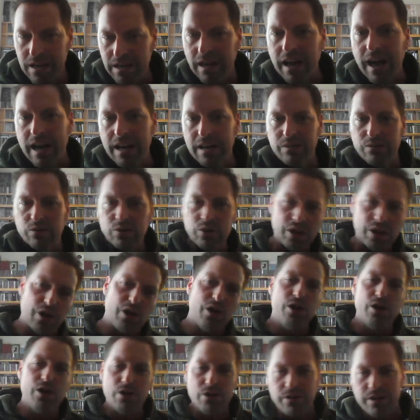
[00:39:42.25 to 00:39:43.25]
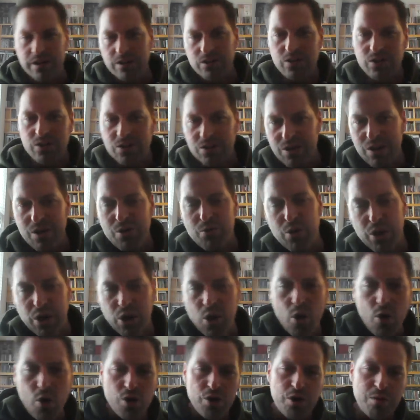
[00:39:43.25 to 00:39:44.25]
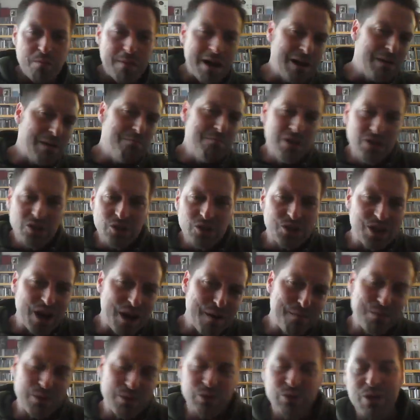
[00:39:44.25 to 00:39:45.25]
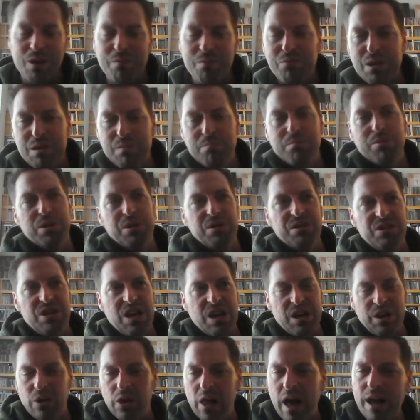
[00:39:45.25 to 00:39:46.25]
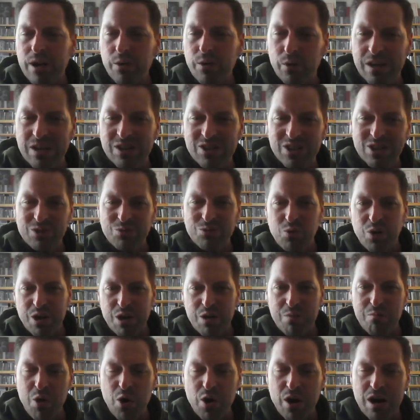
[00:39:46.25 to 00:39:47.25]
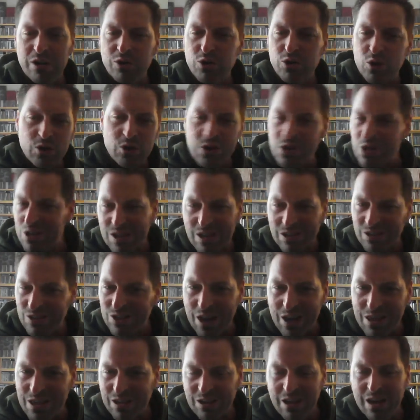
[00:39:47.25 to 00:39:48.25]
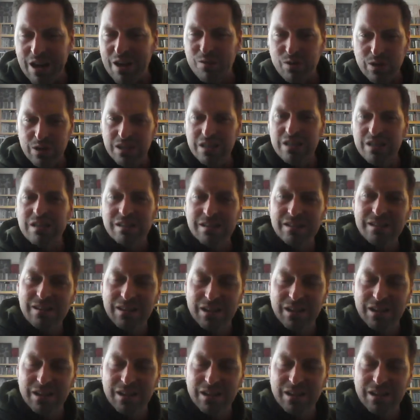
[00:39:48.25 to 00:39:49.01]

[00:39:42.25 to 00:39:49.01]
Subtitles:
It kind of was like, oh, that's where Coroner made a misstep or something. But in a lot of ways, it's one of the more interesting things I think they ever did.